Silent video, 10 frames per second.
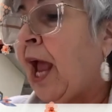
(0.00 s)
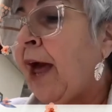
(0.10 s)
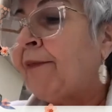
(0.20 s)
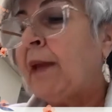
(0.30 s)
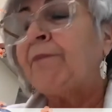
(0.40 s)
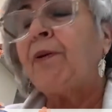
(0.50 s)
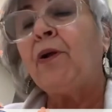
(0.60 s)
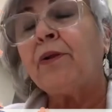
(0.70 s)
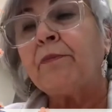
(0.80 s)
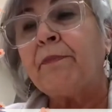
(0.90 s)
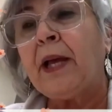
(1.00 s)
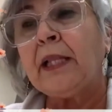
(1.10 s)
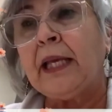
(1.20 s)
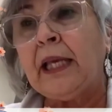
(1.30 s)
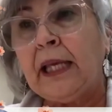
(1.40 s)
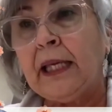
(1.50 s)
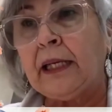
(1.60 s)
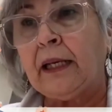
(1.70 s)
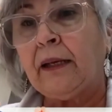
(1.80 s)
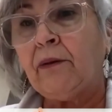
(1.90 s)
and they pull their belly
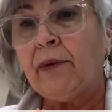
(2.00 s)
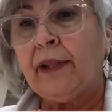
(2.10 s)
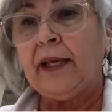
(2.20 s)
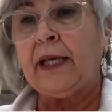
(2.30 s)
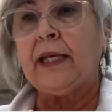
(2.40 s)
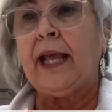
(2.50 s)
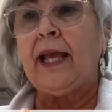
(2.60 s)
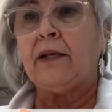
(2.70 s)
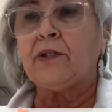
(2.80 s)
in when they inhale.